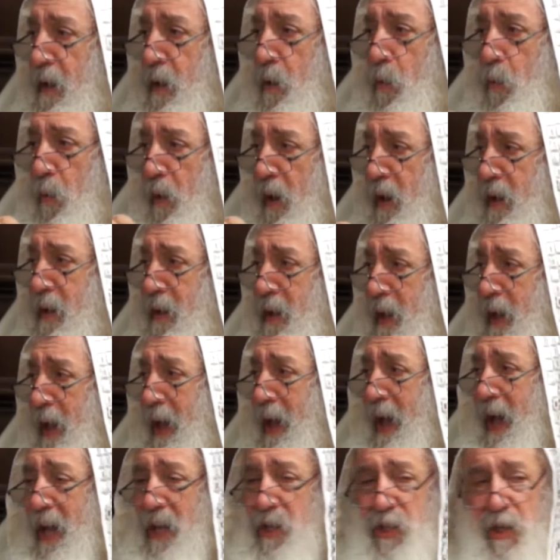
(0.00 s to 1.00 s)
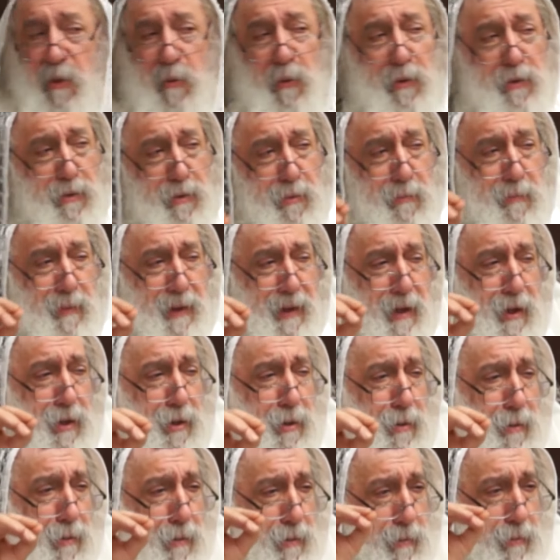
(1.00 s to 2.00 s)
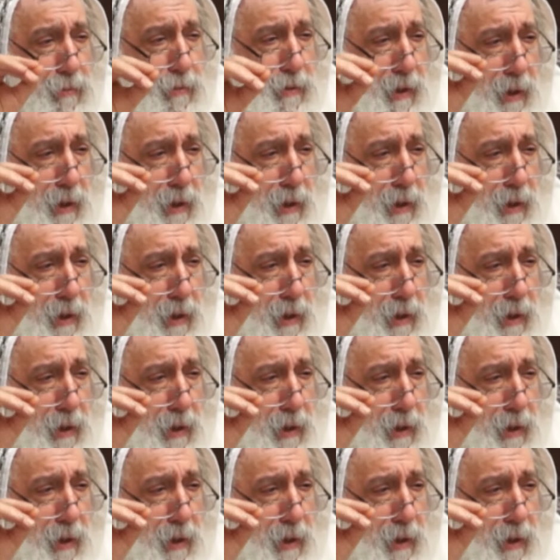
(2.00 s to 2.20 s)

Why? Hashem wanted to make you